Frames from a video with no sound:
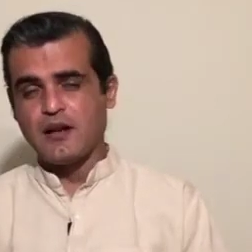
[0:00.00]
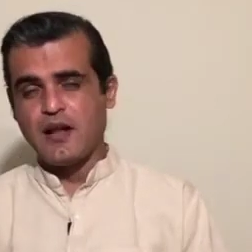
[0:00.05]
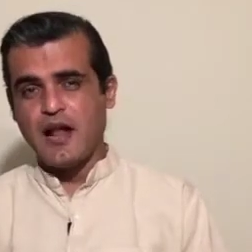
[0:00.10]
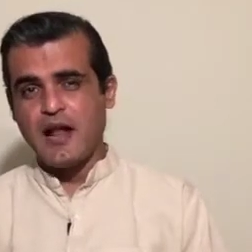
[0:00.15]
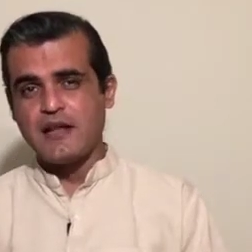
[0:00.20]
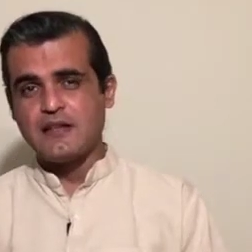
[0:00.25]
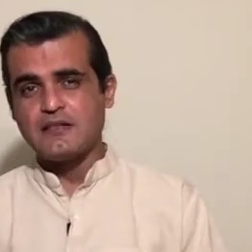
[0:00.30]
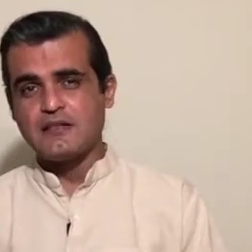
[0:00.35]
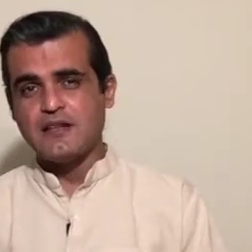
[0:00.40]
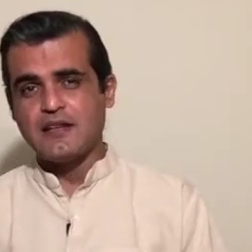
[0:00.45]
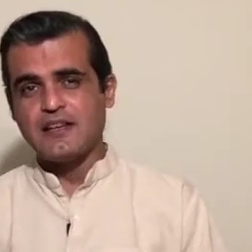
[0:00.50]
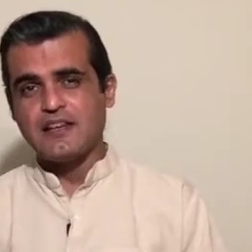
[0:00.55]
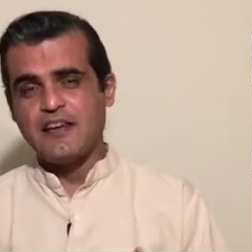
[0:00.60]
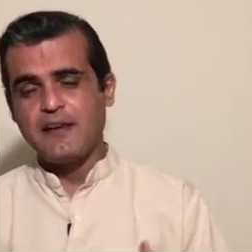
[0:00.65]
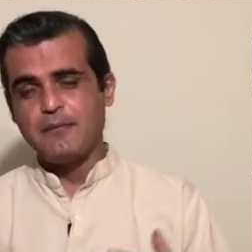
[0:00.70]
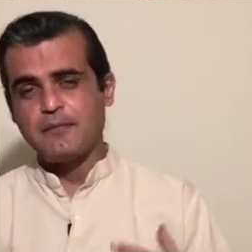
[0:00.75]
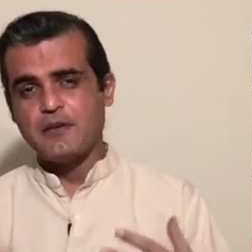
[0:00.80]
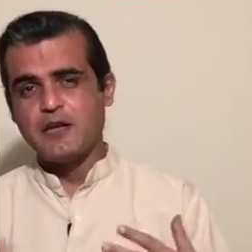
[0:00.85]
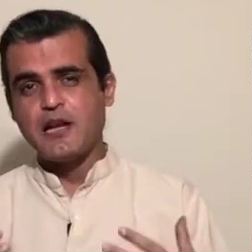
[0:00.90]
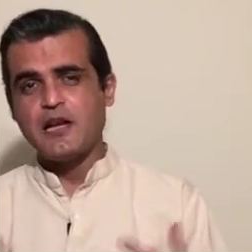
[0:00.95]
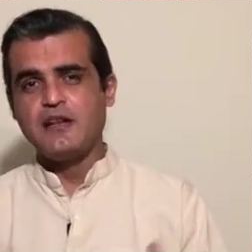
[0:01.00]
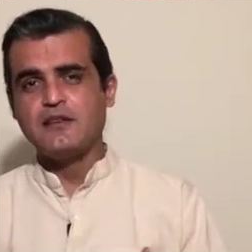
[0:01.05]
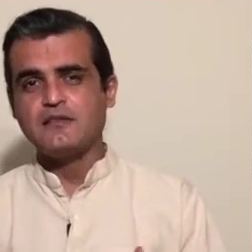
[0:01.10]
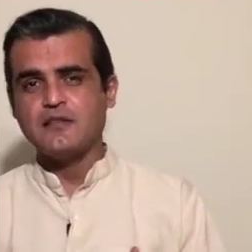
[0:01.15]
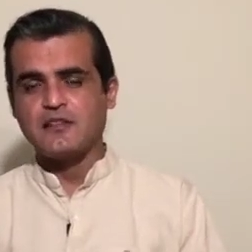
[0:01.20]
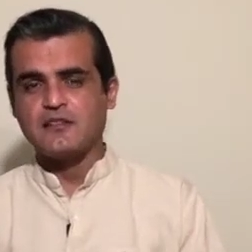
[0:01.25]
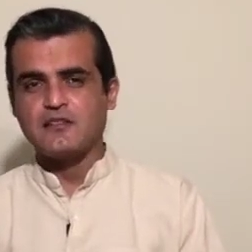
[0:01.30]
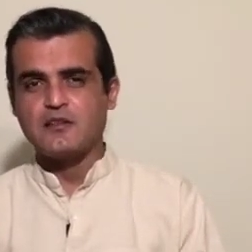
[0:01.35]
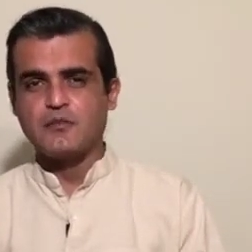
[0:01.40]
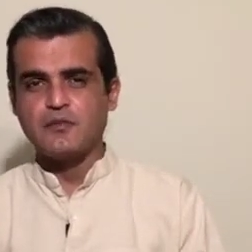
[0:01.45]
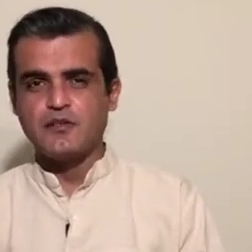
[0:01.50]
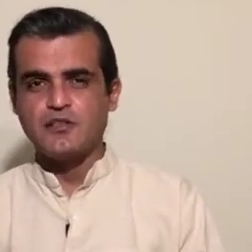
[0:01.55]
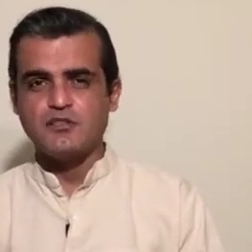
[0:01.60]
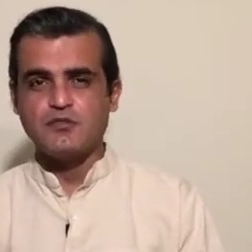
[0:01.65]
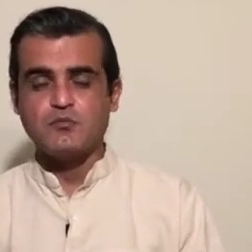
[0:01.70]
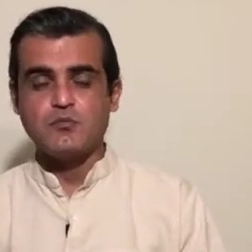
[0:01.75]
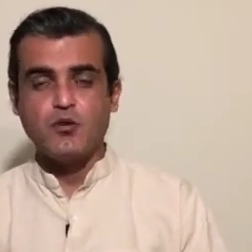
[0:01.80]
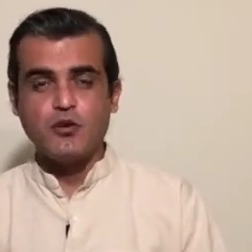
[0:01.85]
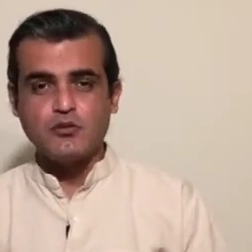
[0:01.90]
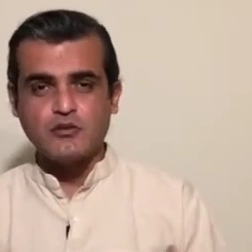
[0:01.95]
As they keep killing
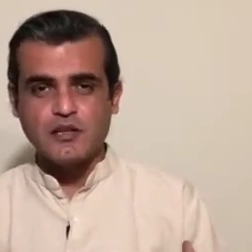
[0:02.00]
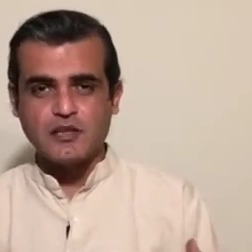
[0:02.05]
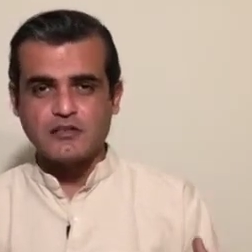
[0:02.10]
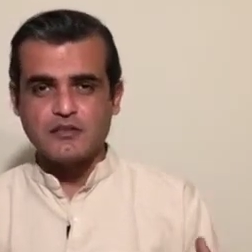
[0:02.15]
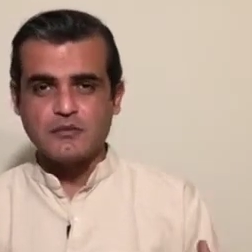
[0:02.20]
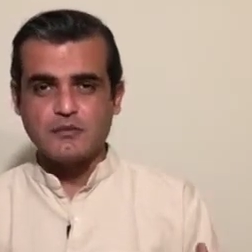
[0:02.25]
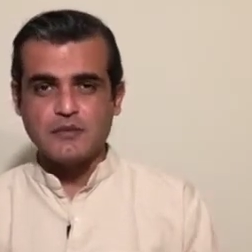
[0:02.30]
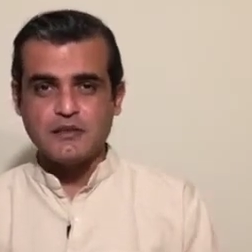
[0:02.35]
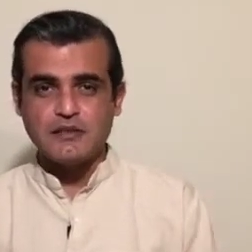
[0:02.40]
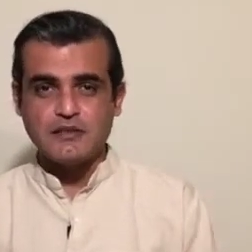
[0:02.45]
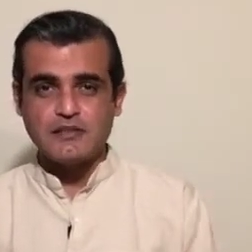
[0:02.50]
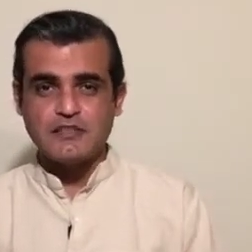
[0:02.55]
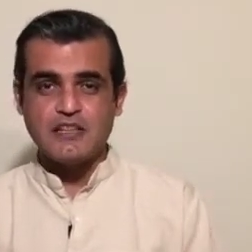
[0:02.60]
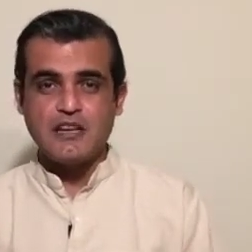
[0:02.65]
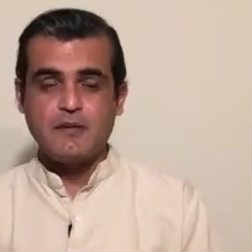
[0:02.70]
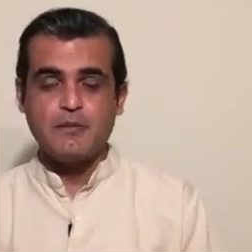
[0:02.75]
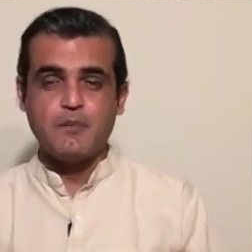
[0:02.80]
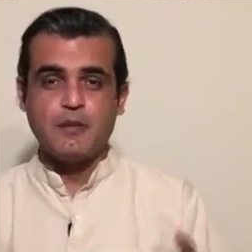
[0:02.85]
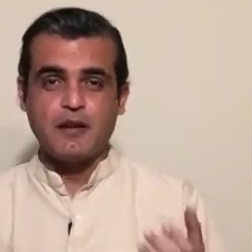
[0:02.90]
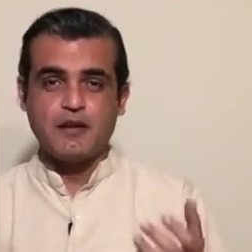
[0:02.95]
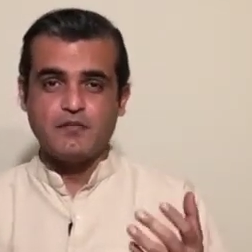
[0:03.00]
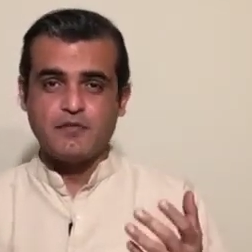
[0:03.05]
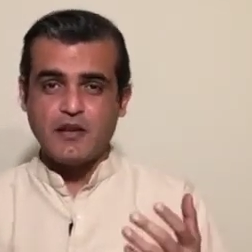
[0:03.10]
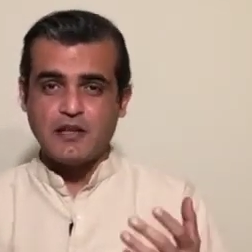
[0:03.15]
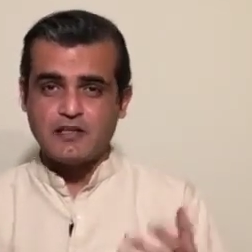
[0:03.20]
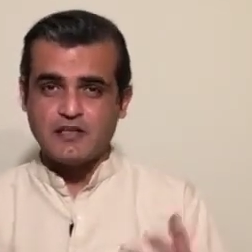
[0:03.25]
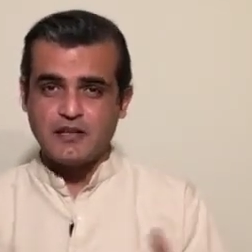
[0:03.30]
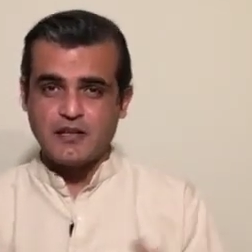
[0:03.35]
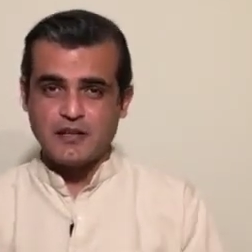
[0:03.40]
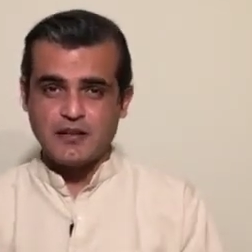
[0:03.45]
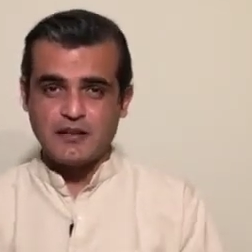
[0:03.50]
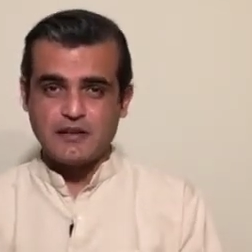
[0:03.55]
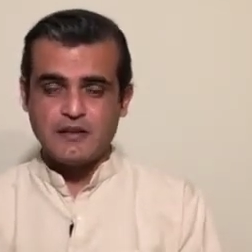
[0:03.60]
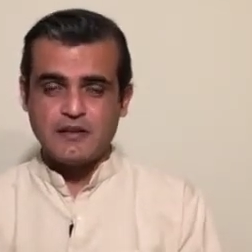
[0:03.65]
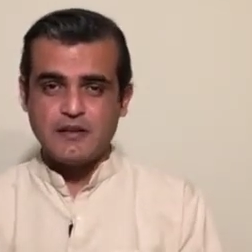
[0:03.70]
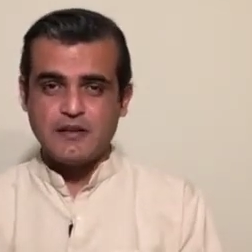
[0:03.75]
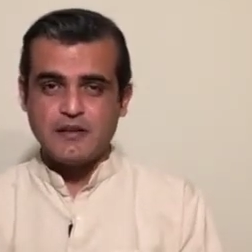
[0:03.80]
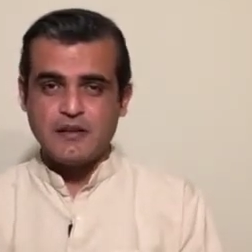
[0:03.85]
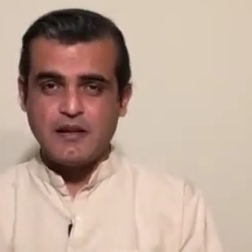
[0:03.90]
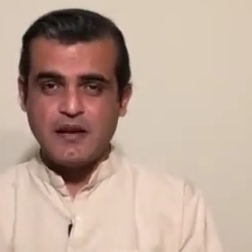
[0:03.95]
Raktabeeja, more Raktabeeja keep manifesting
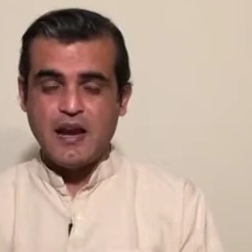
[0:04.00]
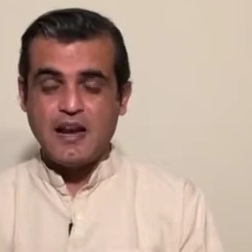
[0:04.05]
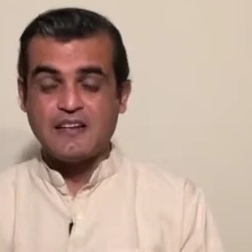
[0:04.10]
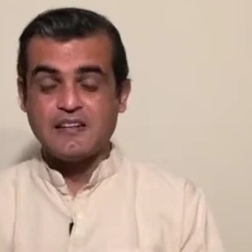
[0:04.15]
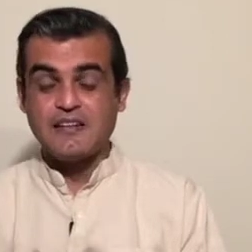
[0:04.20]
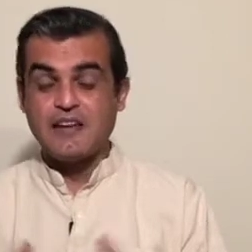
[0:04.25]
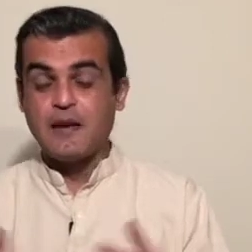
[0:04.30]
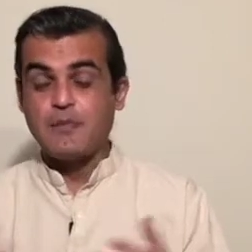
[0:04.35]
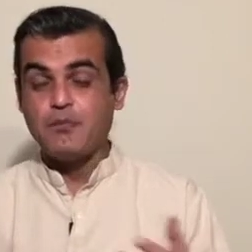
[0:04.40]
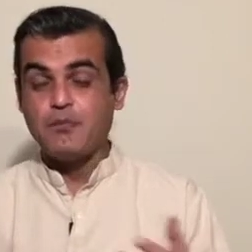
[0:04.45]
and keep